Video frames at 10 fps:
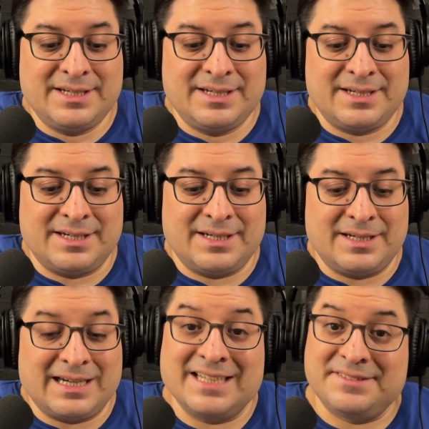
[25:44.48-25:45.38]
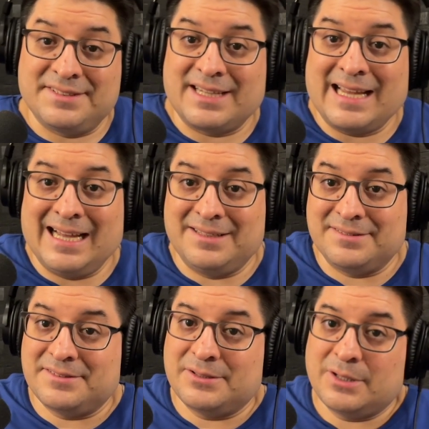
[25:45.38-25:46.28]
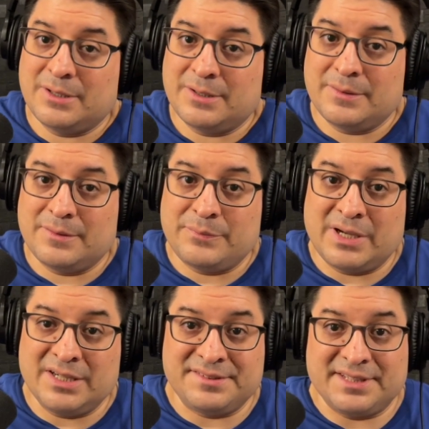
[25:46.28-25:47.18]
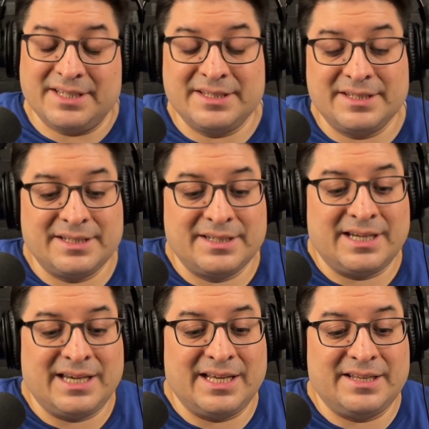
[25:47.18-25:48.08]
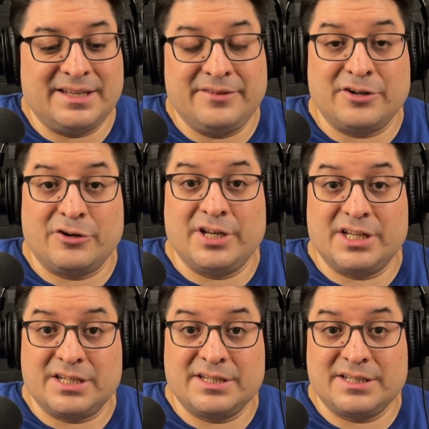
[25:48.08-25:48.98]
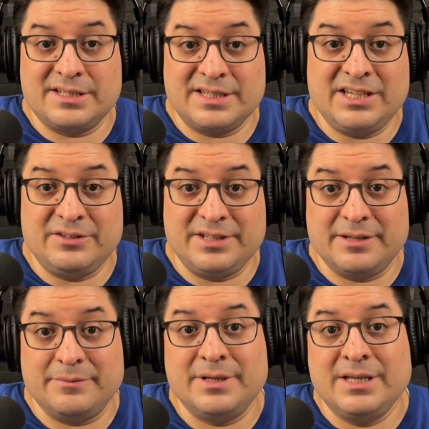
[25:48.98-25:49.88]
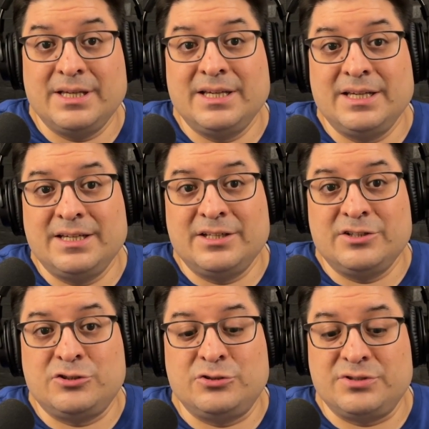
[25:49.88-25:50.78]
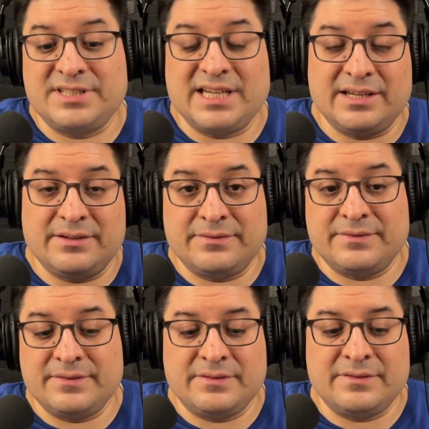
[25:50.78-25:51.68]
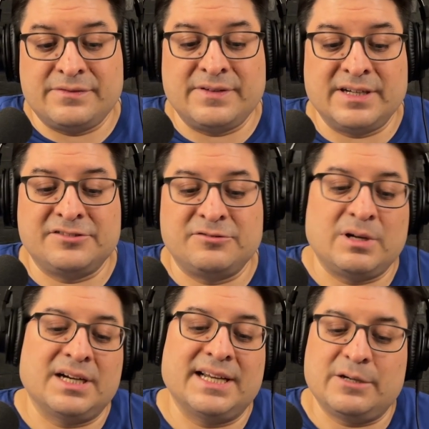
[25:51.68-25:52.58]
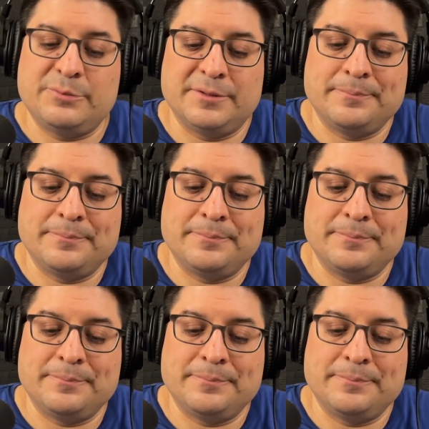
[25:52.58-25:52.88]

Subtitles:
Isaac has Pugsley, and they're gonna kill him to save Francois Galpin.